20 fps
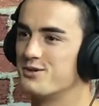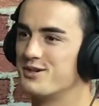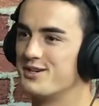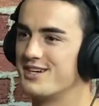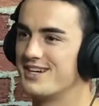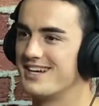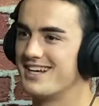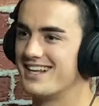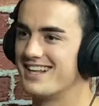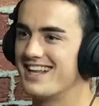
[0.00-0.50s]

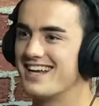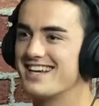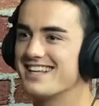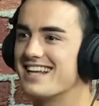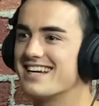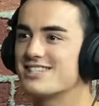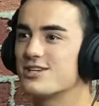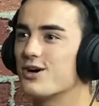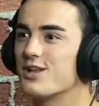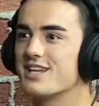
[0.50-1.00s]
Like
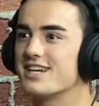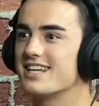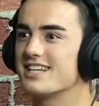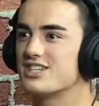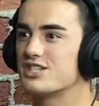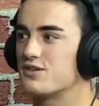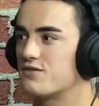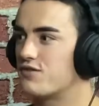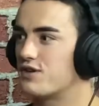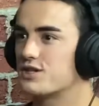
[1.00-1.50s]
that's all it is.
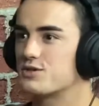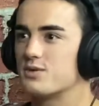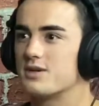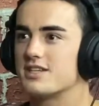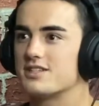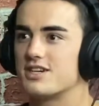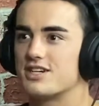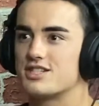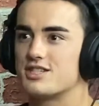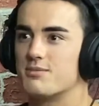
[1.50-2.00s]
The first one to
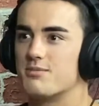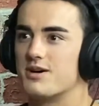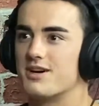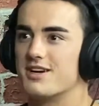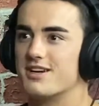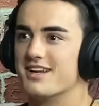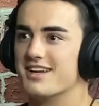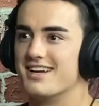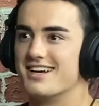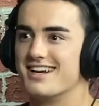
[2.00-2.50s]
touch the mud.